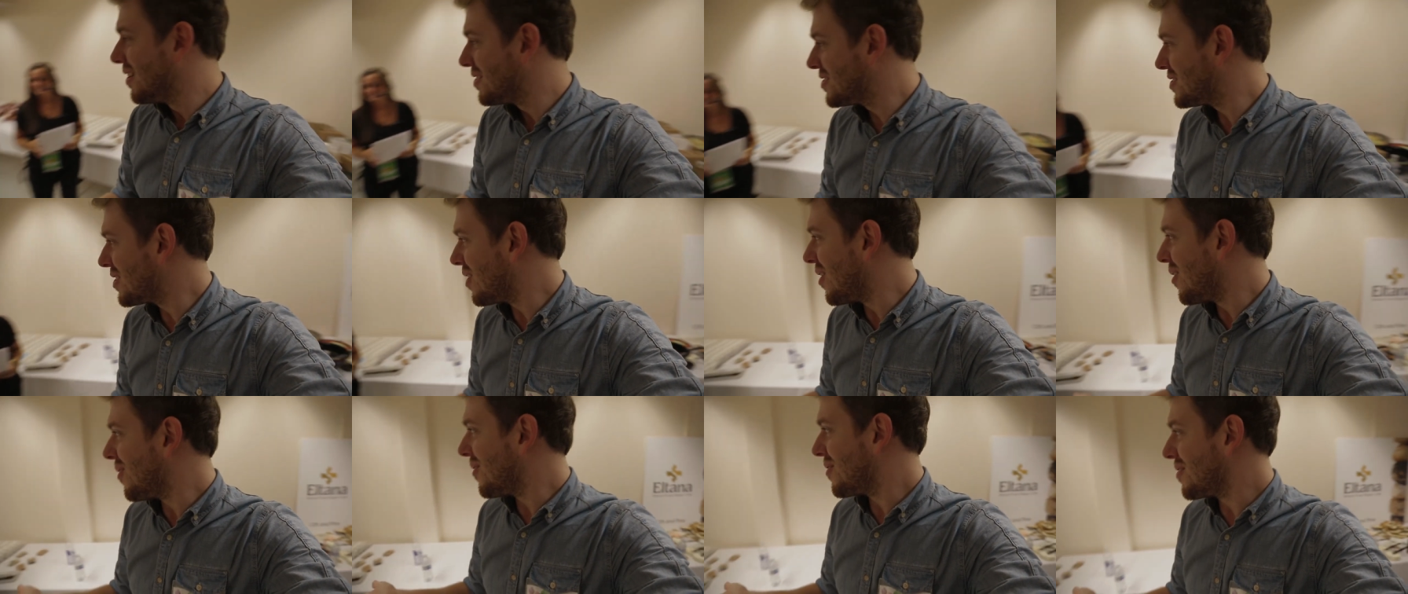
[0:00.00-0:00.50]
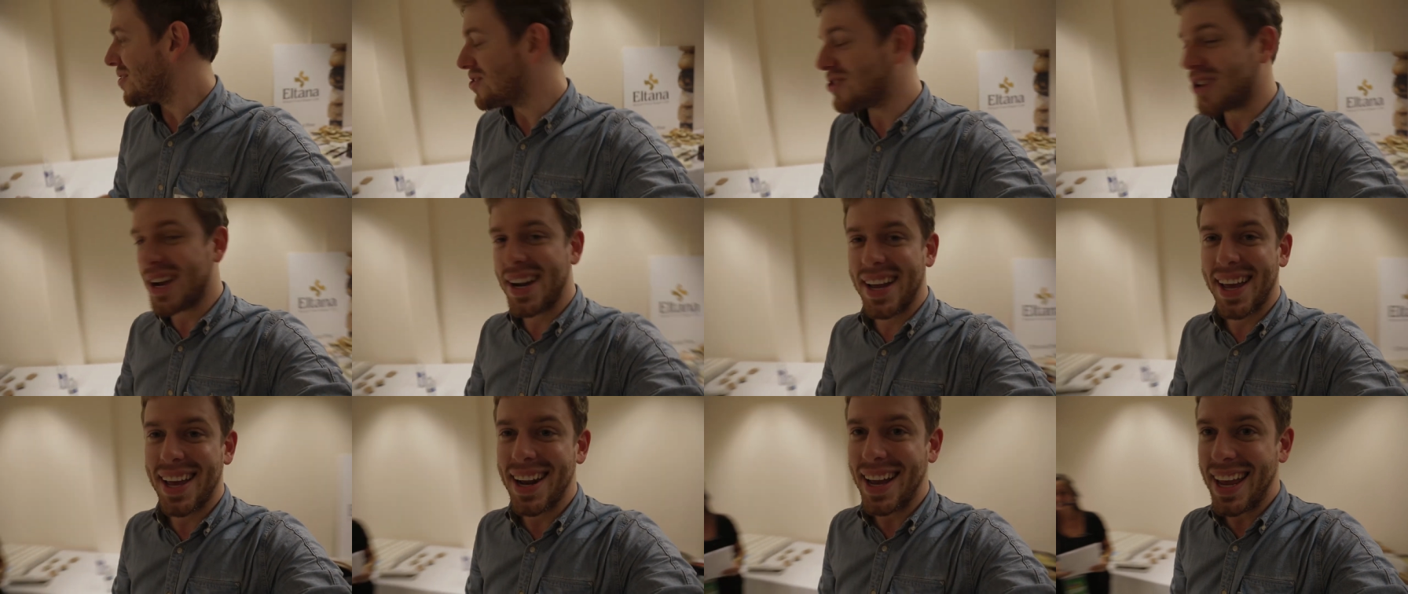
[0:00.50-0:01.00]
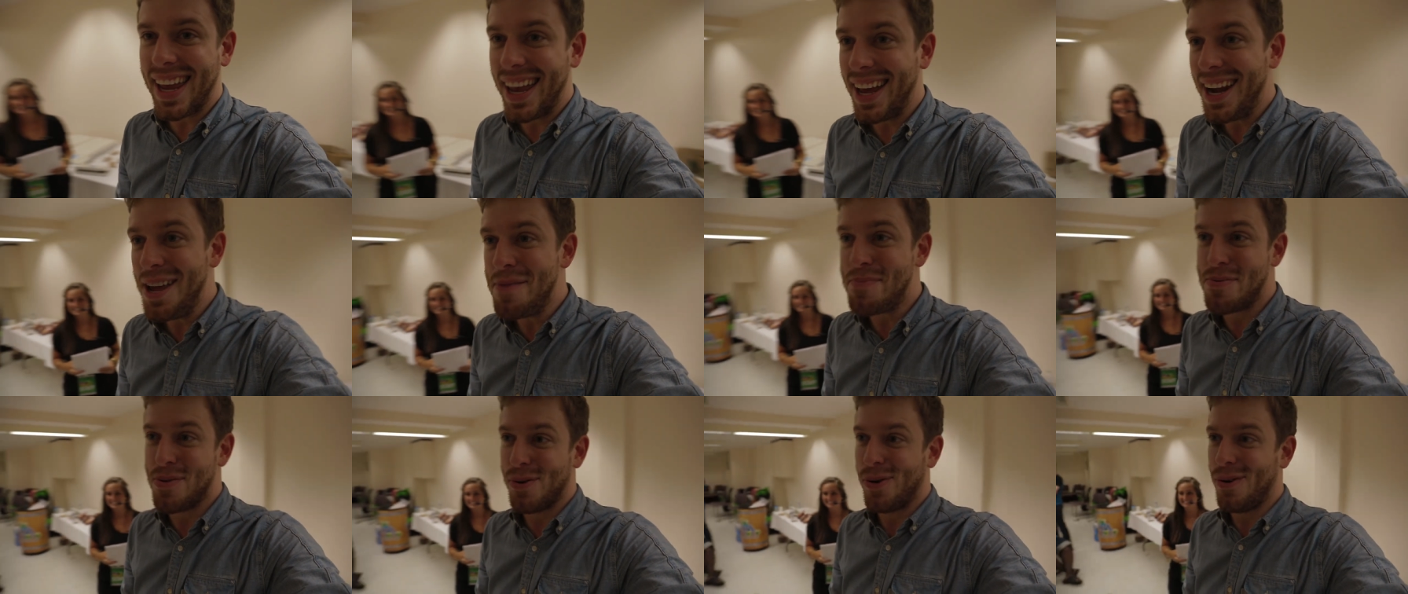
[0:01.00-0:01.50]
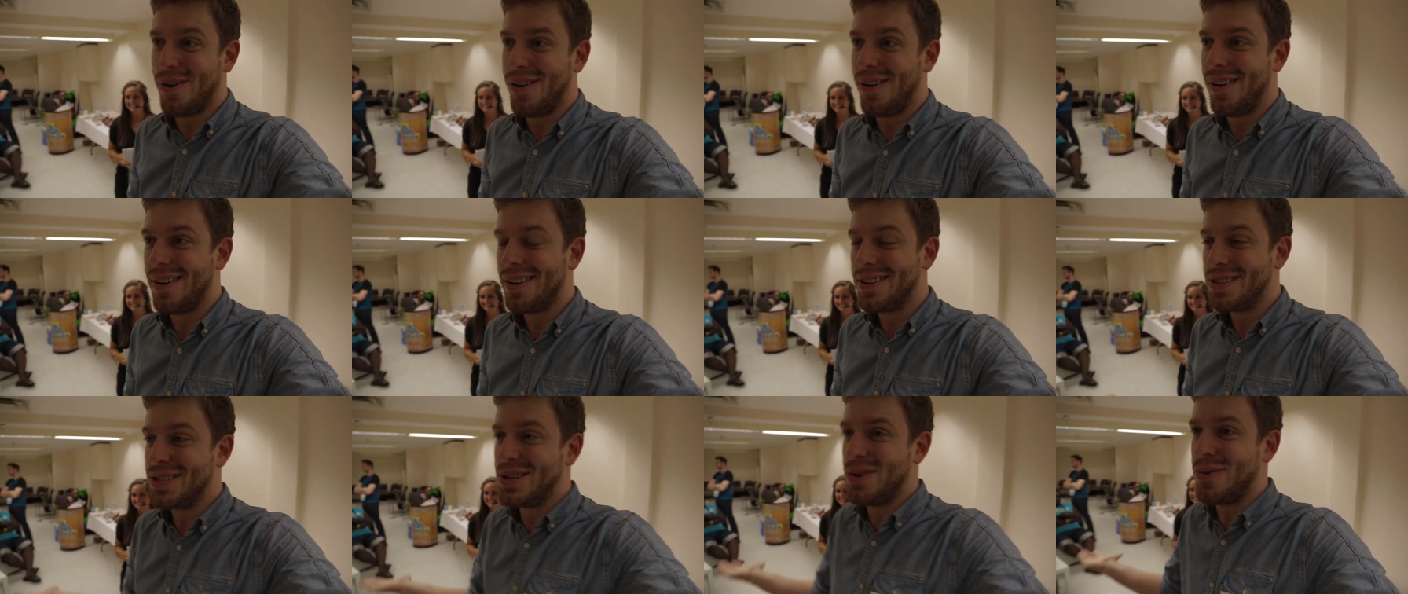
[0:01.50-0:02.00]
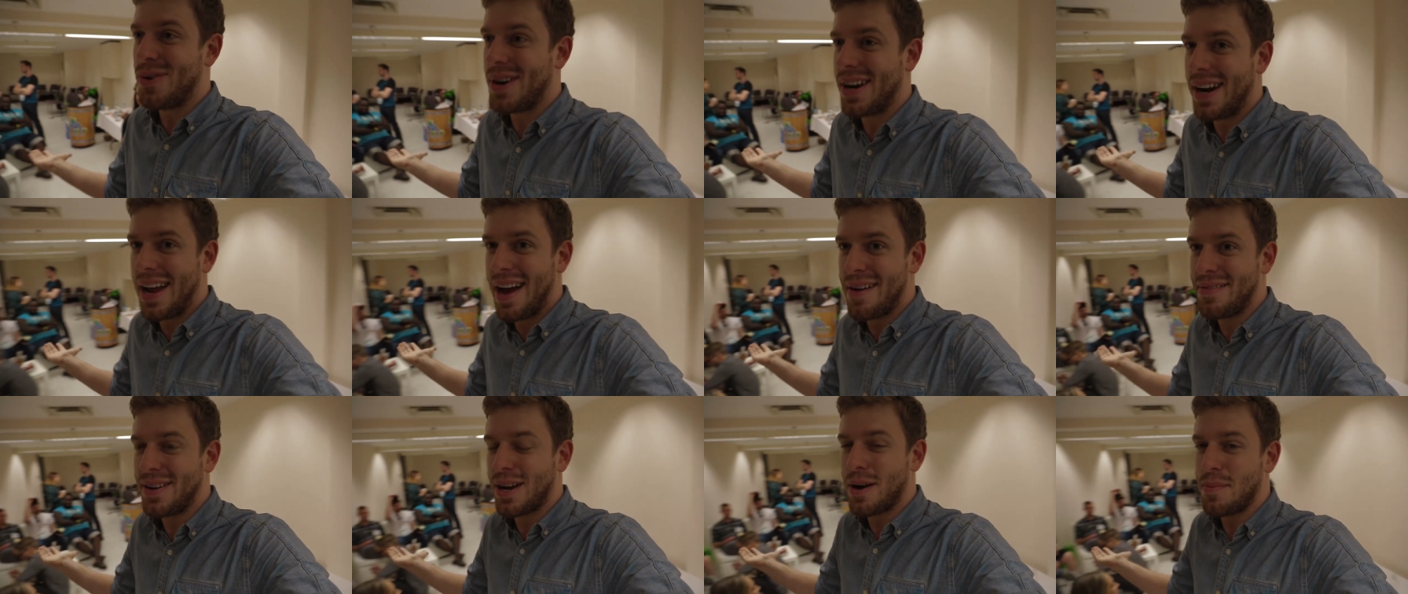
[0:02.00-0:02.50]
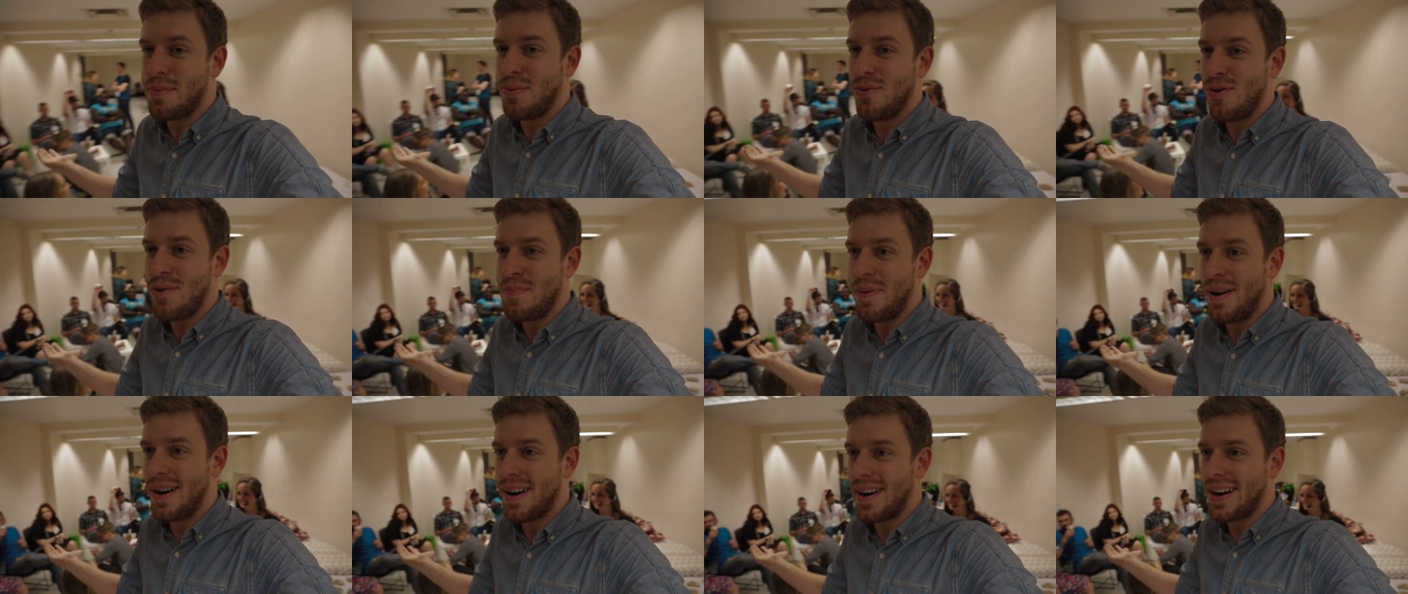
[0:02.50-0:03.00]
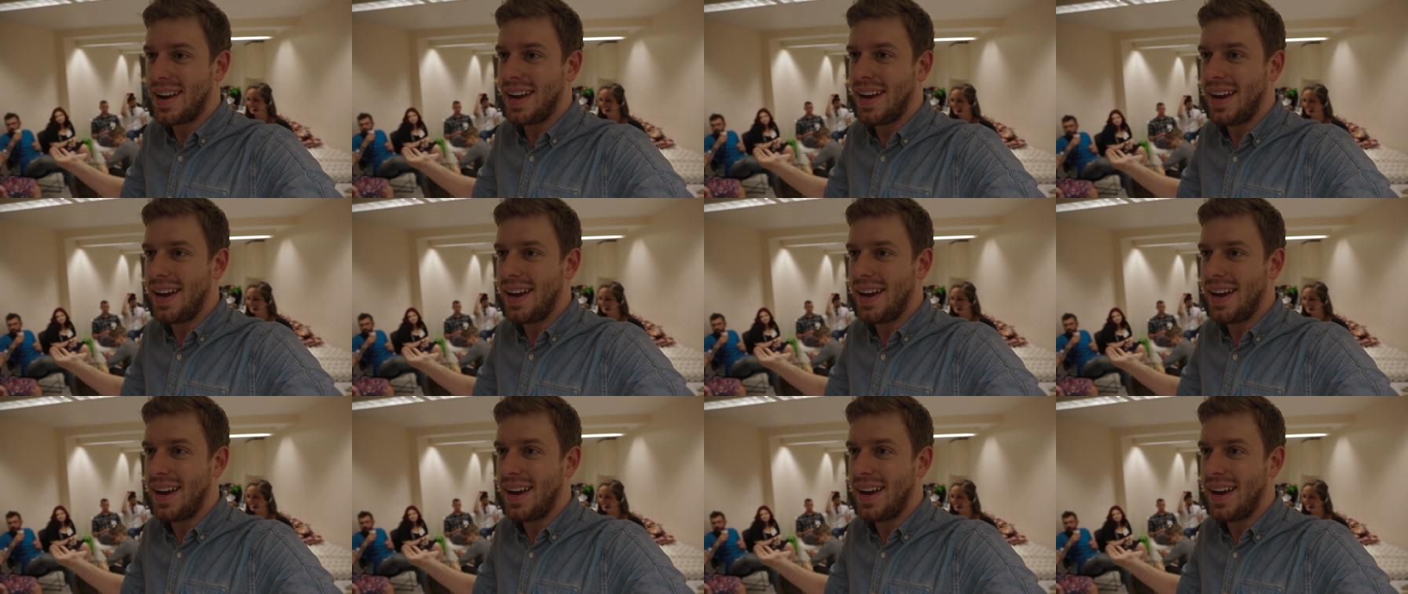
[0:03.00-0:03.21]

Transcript: So they're trying to get a kiddie pool, so we're gonna have like a pool party.